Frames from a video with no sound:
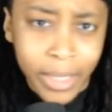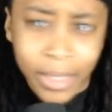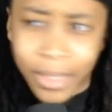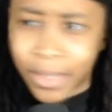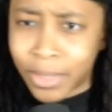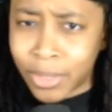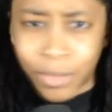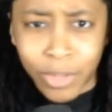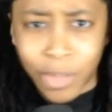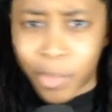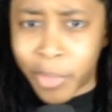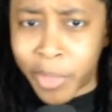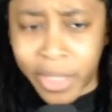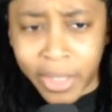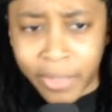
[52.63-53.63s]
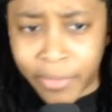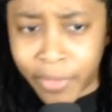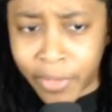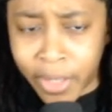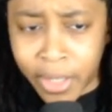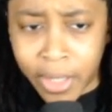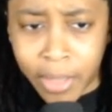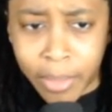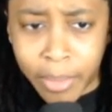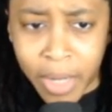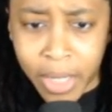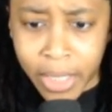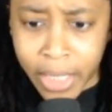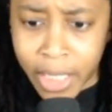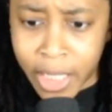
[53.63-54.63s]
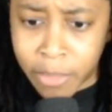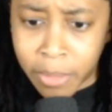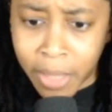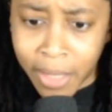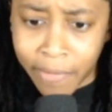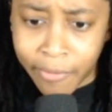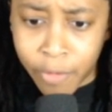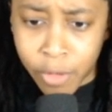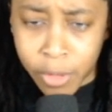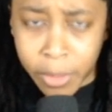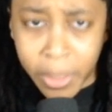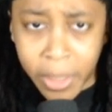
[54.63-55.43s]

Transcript: It's on so many different uh, podcast platforms,